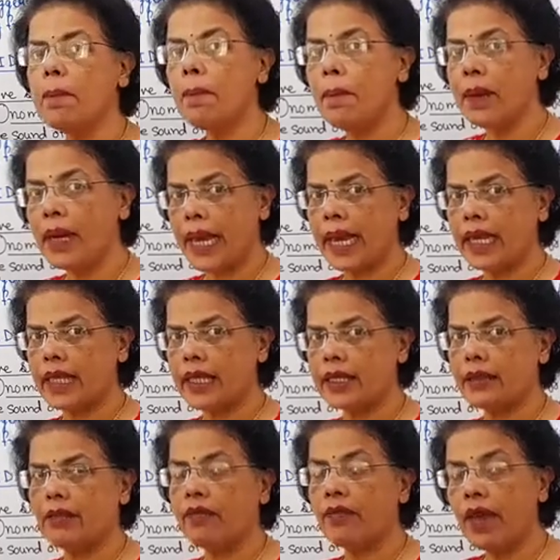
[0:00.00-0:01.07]
place
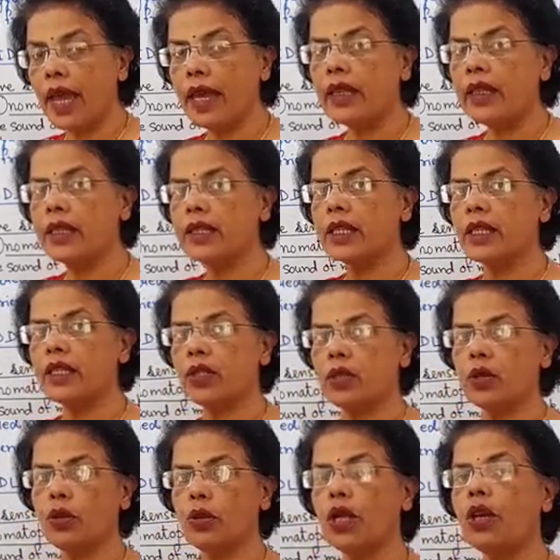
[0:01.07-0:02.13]
where this
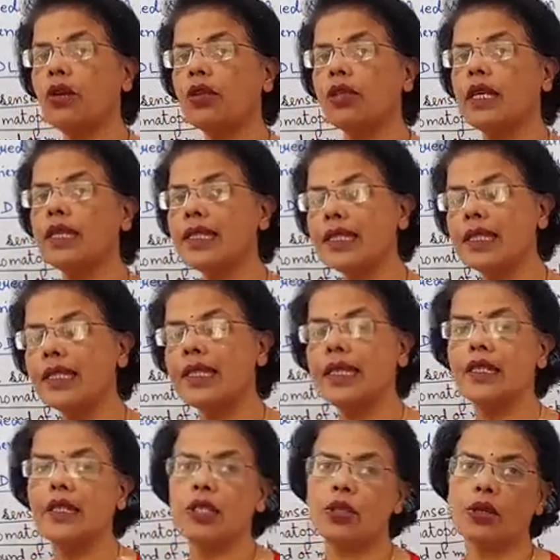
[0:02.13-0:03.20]
story or the
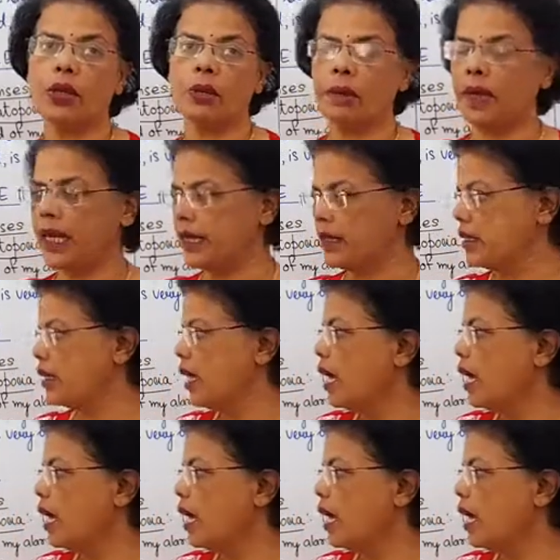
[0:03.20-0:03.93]
incident took place.